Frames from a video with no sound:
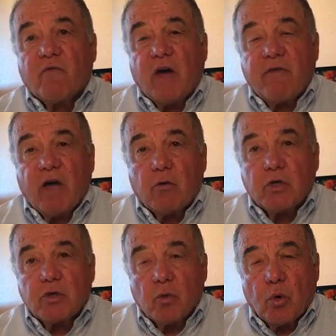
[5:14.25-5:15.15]
5
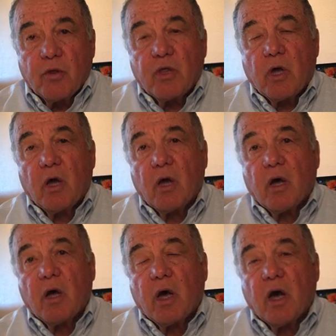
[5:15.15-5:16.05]
hours north
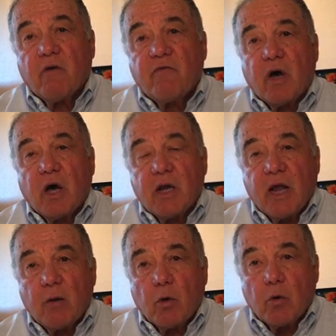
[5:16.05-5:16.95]
of
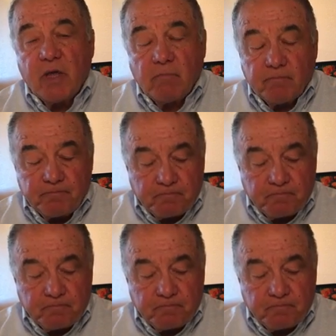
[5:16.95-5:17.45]
Nairobi,